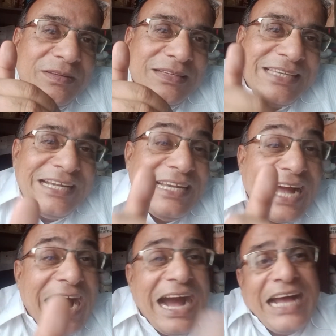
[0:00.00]
didn't
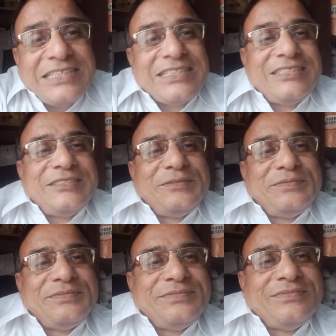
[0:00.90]
ask
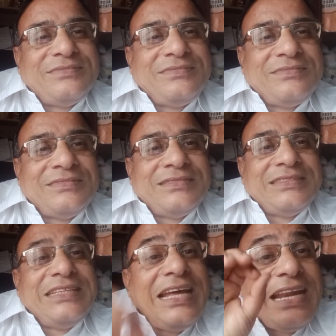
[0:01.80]

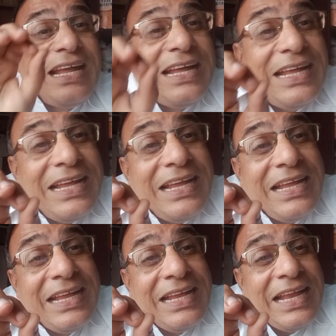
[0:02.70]
there,
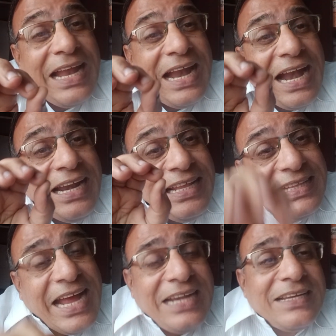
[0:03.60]
and in
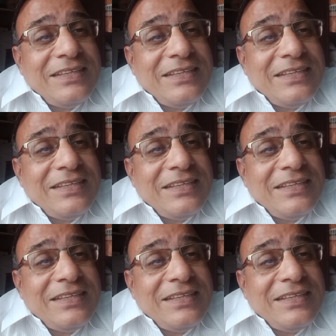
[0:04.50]
that